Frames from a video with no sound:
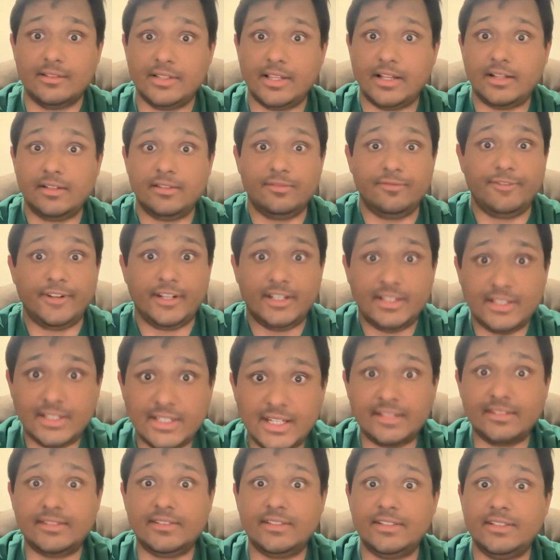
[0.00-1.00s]
That's
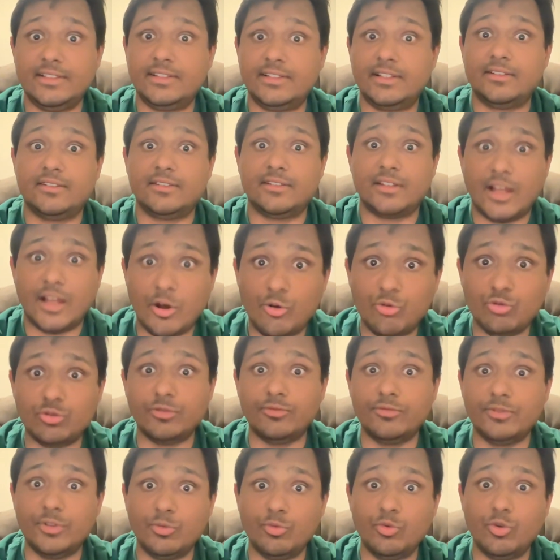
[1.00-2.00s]
fantastic. That's out
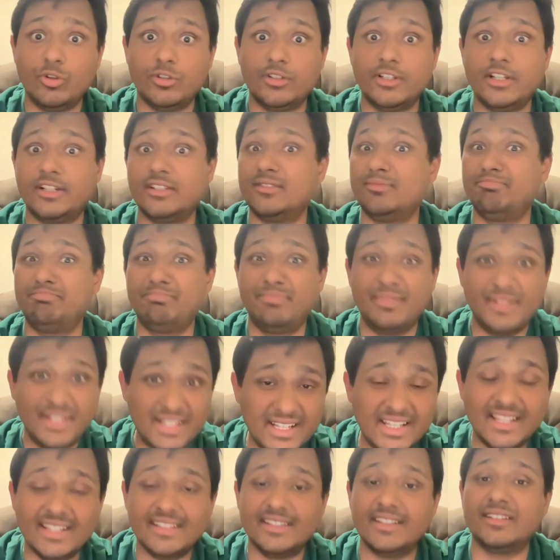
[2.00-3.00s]
of the world. That's
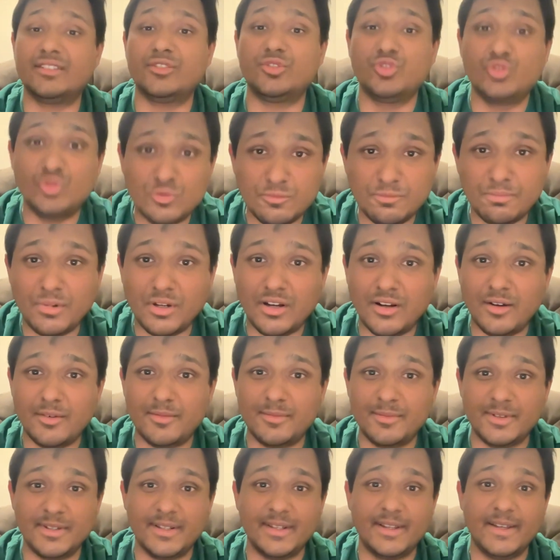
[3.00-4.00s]
brilliant. That's superb.